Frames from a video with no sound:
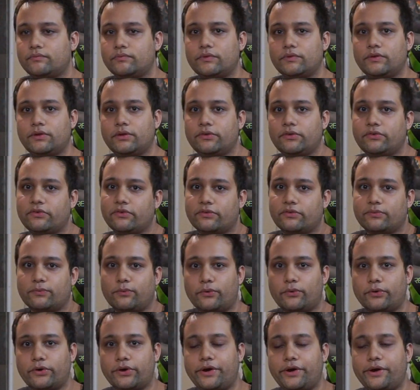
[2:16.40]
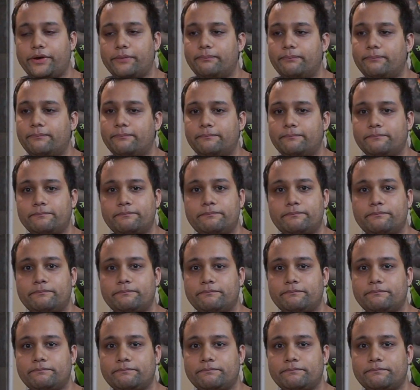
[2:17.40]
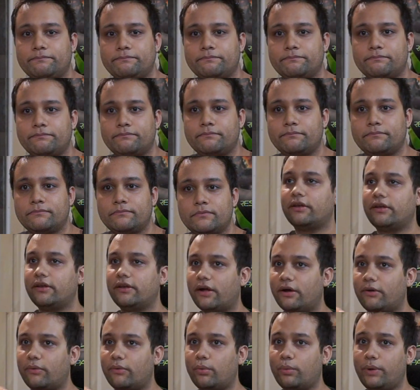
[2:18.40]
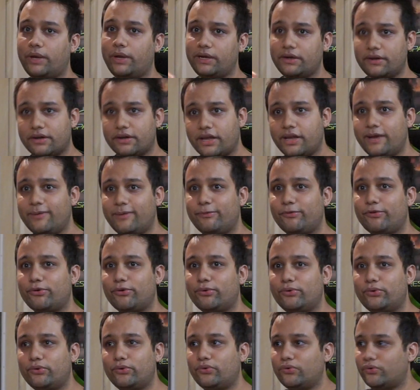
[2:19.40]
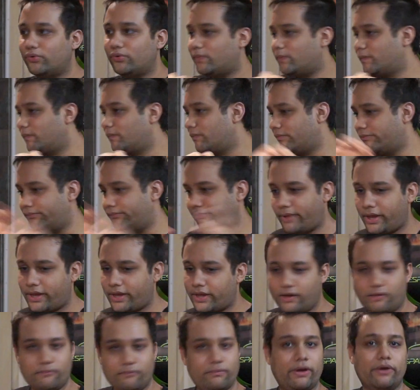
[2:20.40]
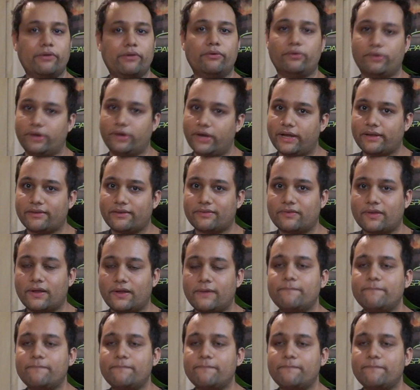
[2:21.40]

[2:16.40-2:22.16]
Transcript: It's just 4 a.m. Now, when it came to making my own desk,